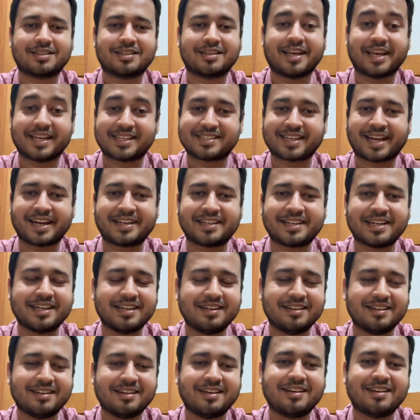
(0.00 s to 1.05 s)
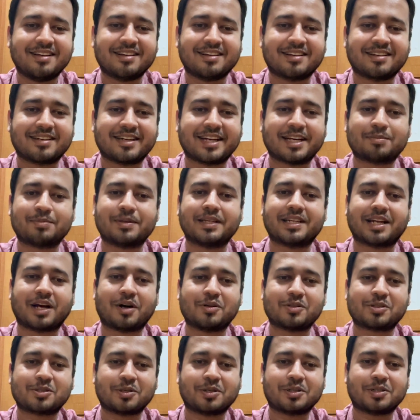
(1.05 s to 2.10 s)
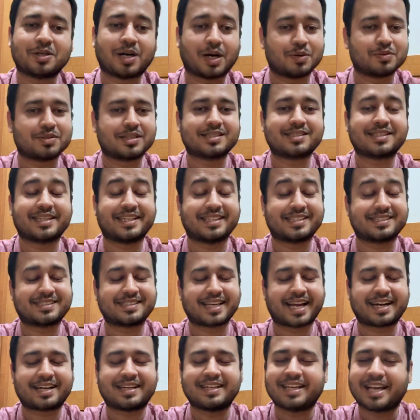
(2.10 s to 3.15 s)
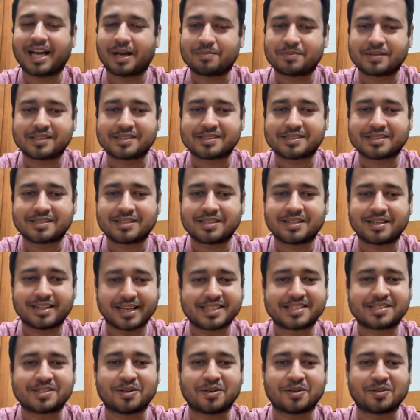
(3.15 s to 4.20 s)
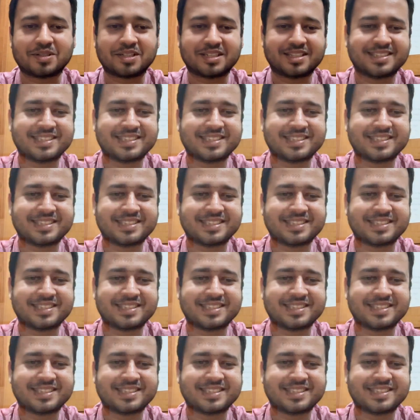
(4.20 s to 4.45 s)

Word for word: Excited? Let me now show you how this exactly happens. Let's go.